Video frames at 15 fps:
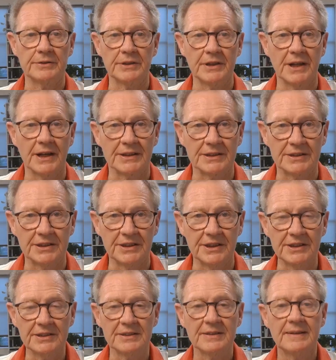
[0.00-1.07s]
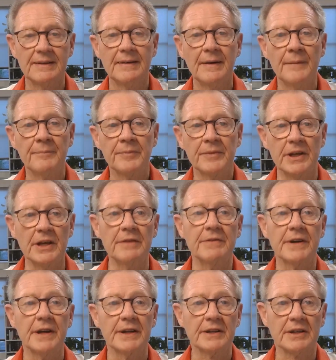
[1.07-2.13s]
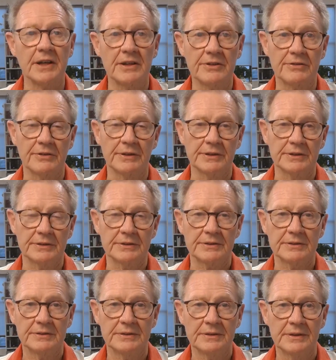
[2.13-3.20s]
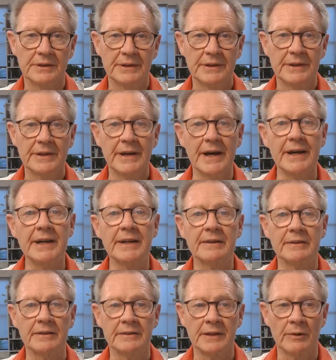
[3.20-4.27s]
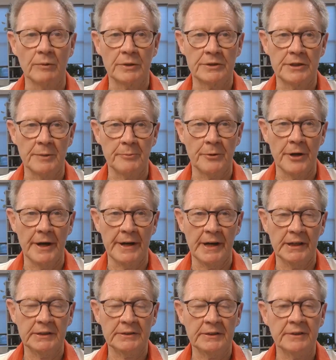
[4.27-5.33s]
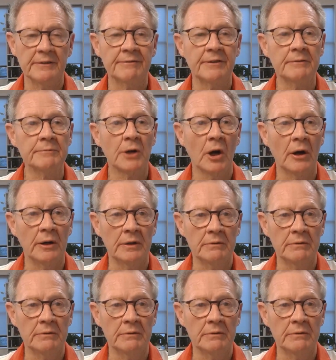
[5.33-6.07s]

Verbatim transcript: in other cities, even other countries, anything that would separate us from God.